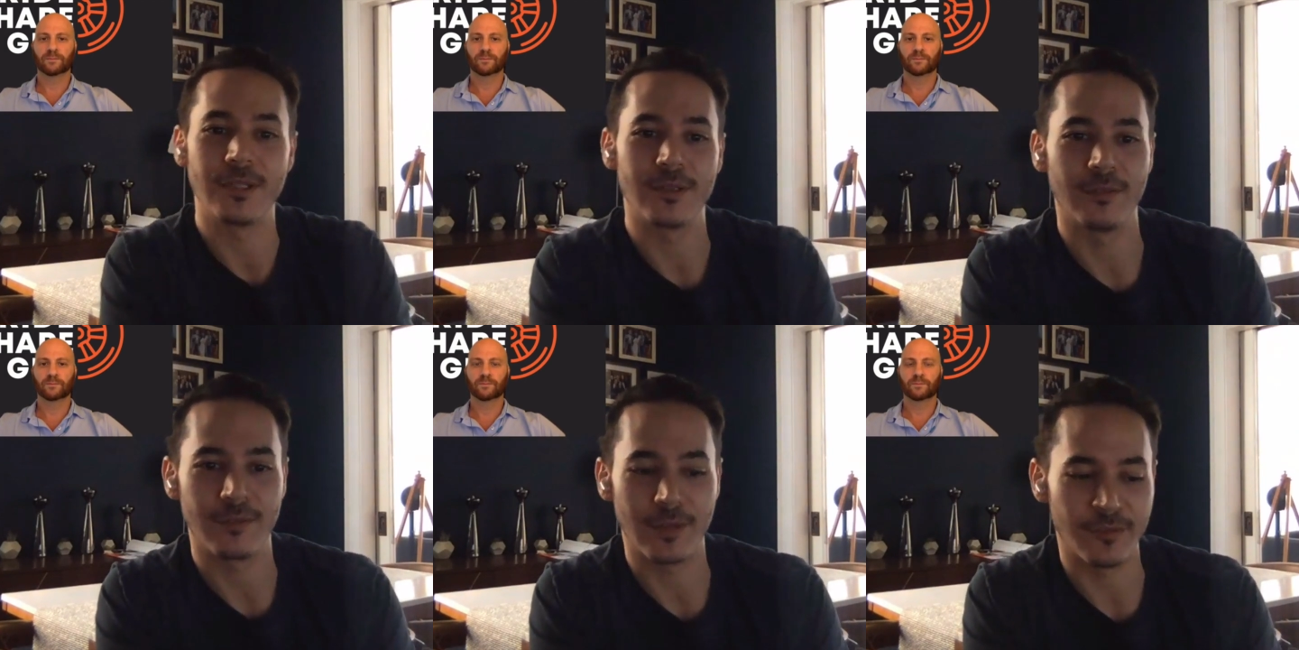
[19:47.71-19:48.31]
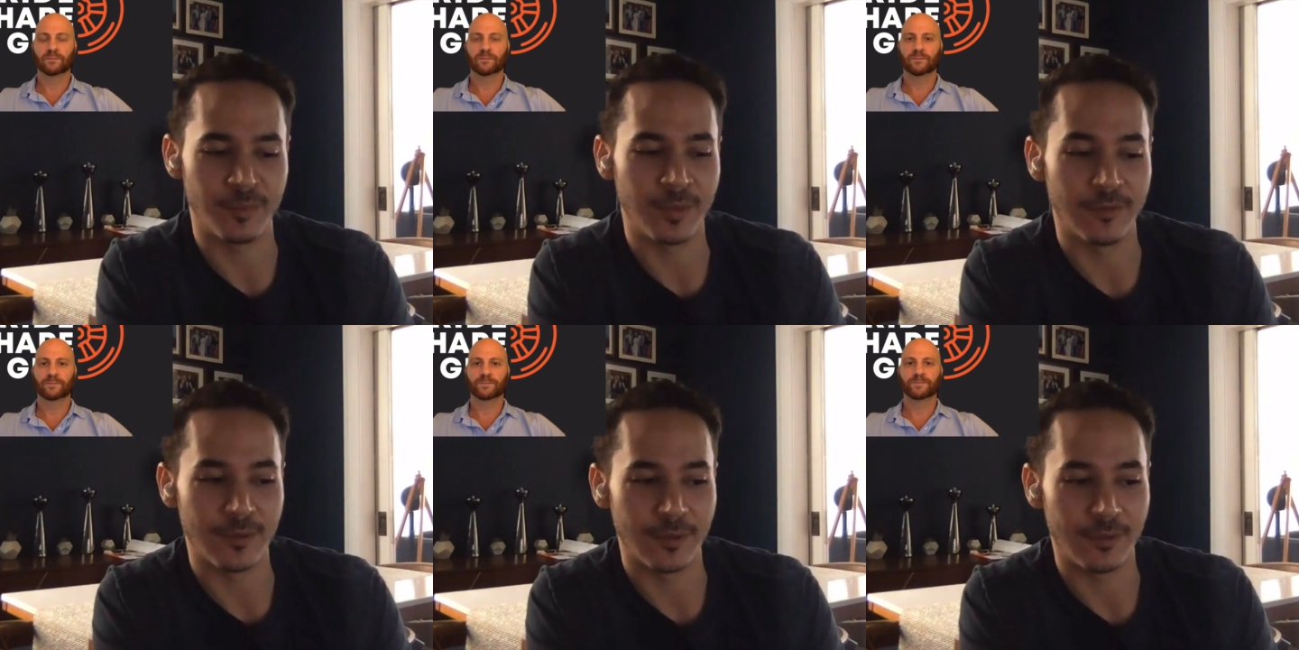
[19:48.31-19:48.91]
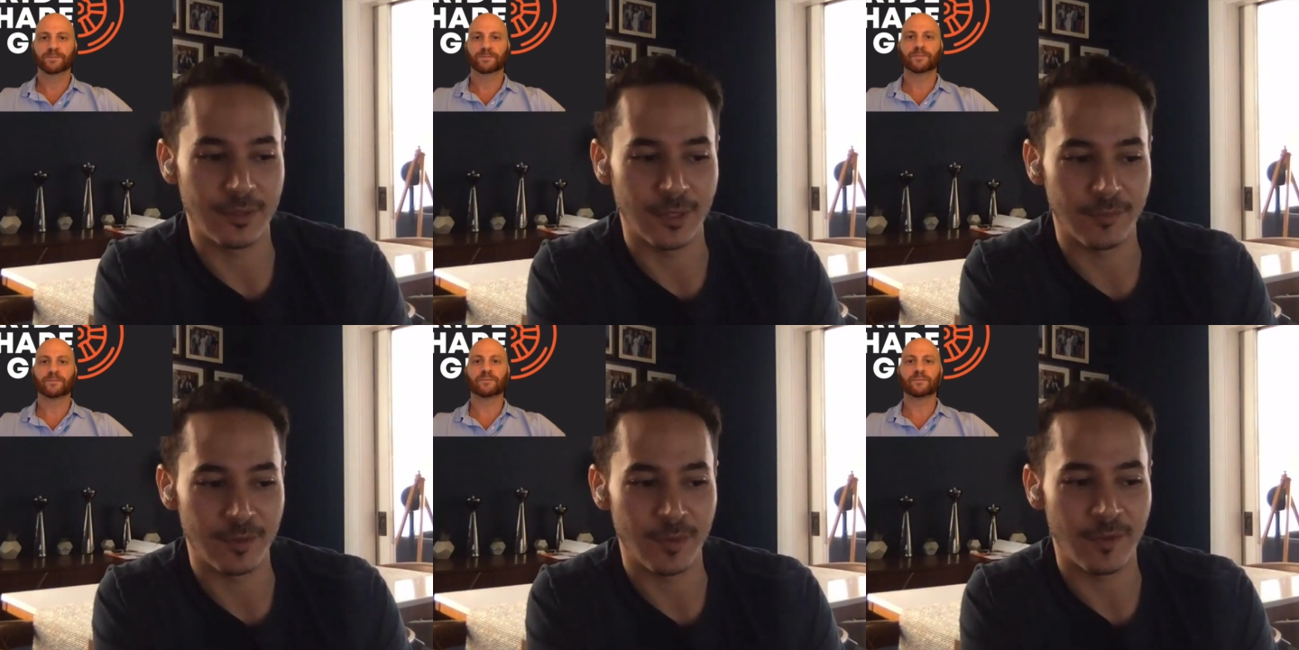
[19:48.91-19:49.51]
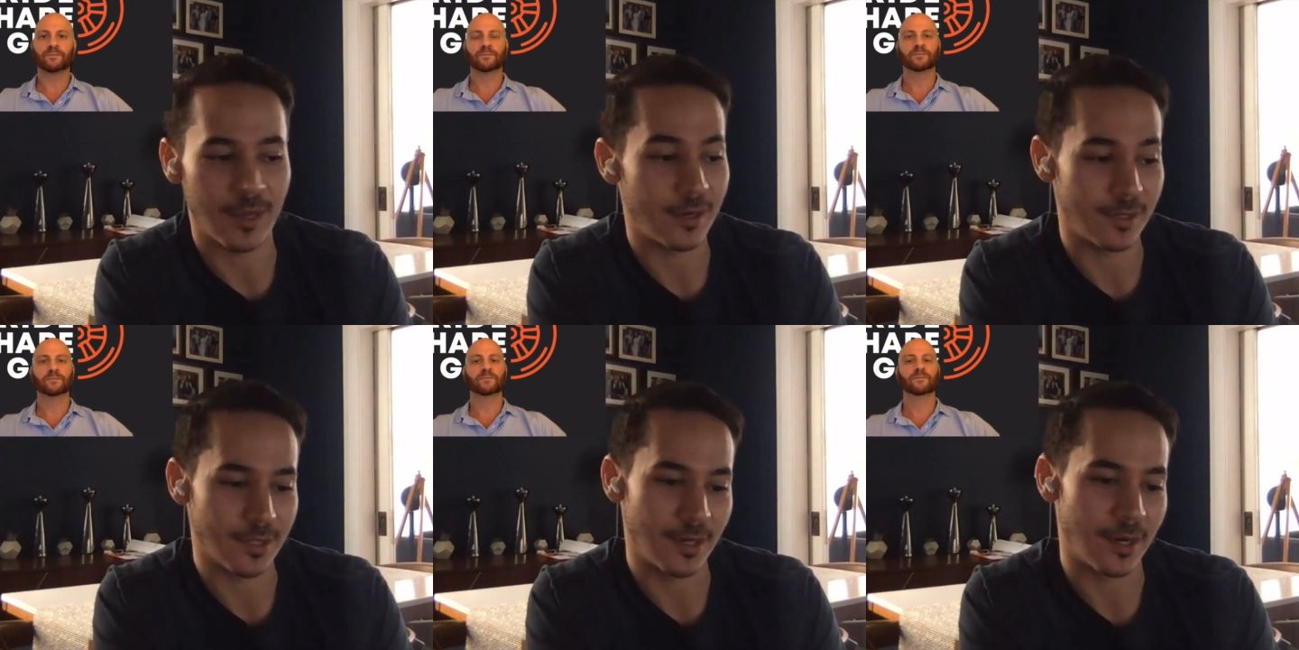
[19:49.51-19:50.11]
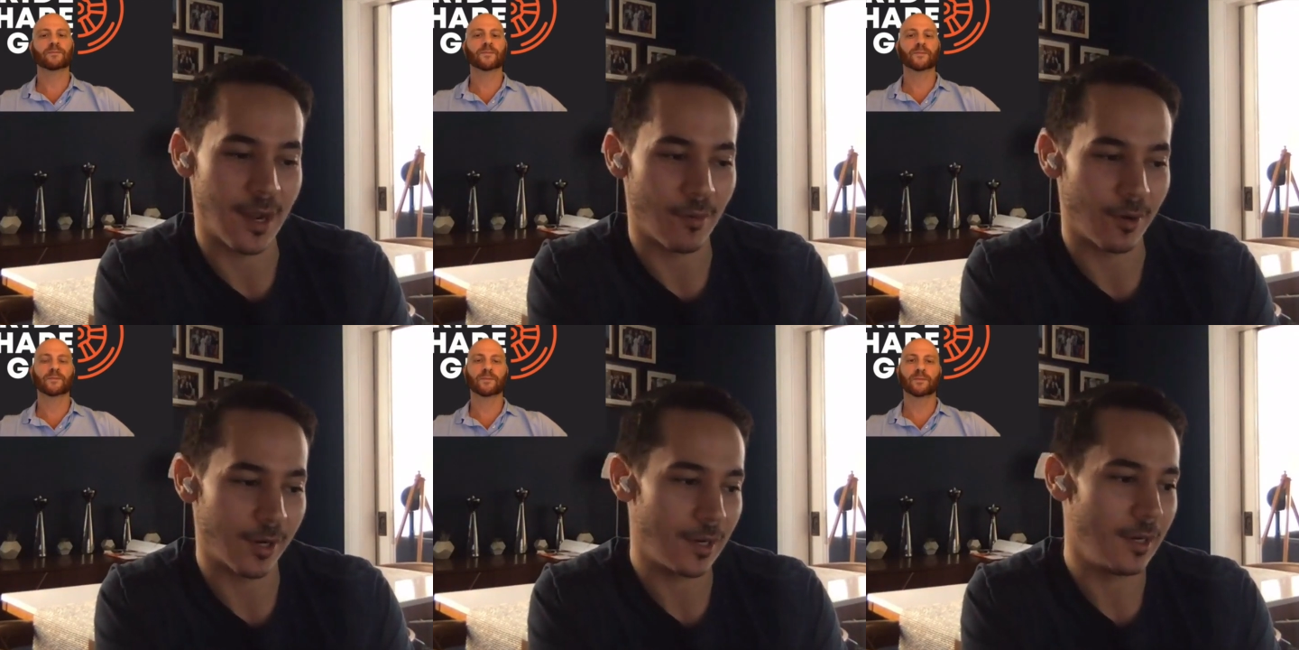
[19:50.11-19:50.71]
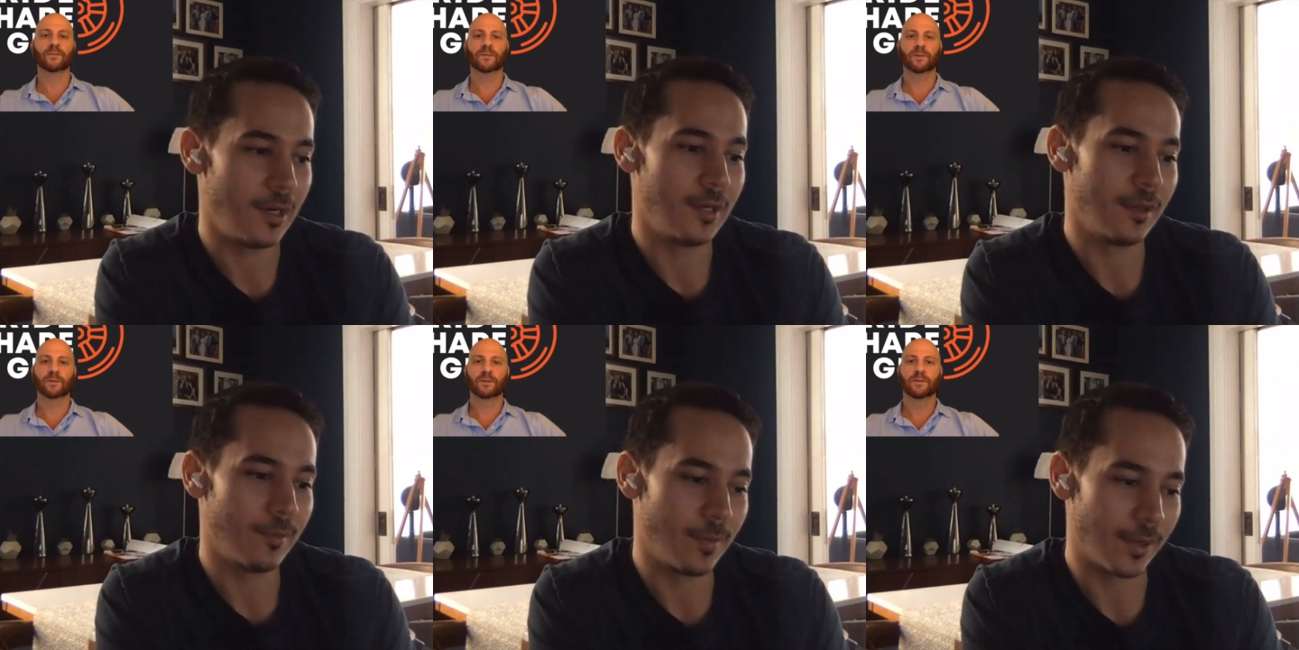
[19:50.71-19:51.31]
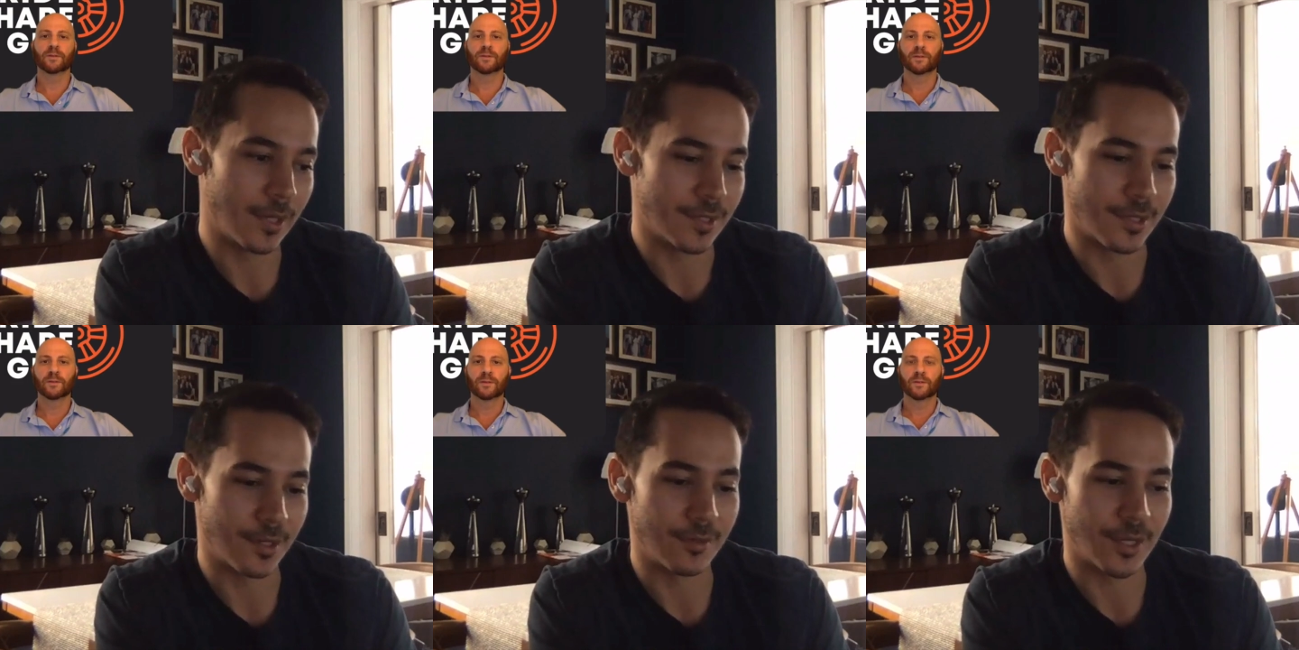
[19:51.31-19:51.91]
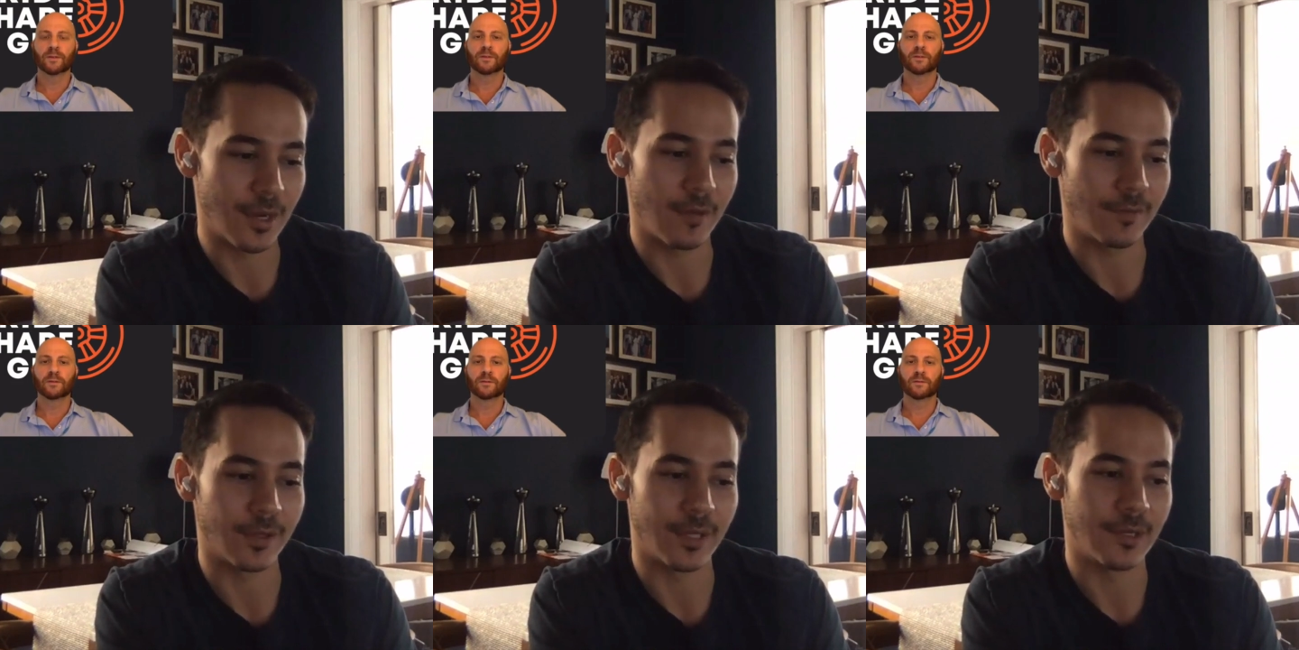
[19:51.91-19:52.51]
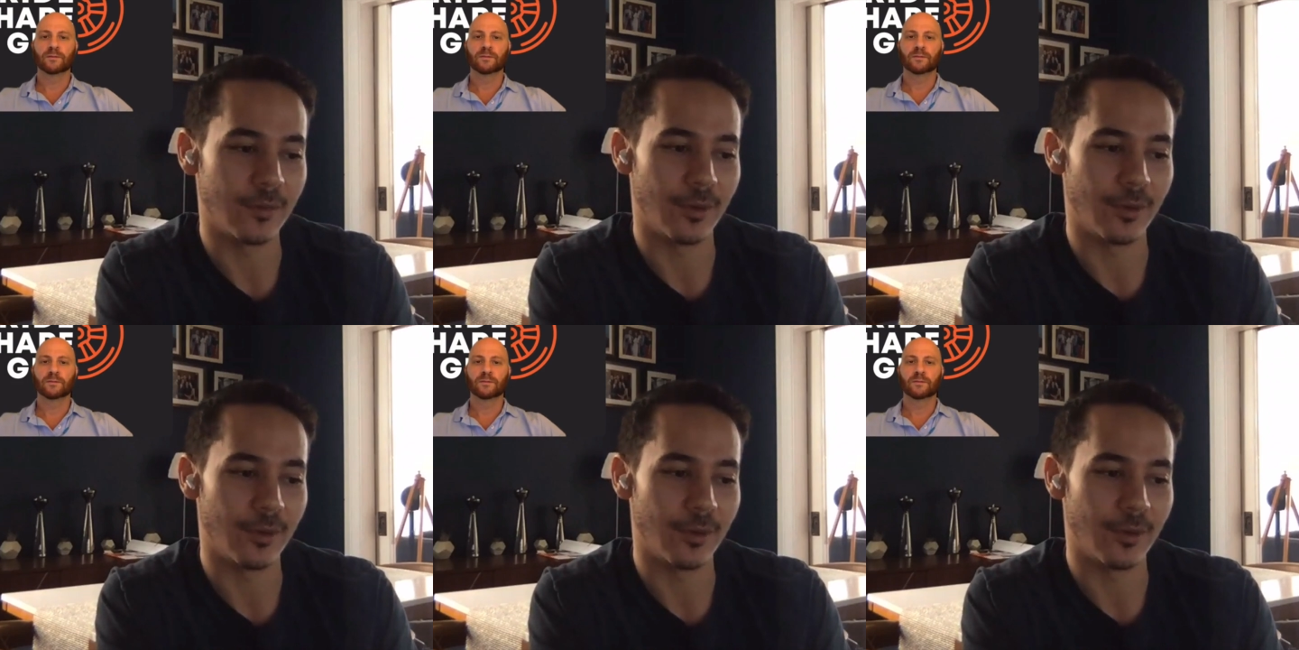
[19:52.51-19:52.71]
Speaker 1: So if, if, a, if a delivery provider is in our network, because they're using Onfleet,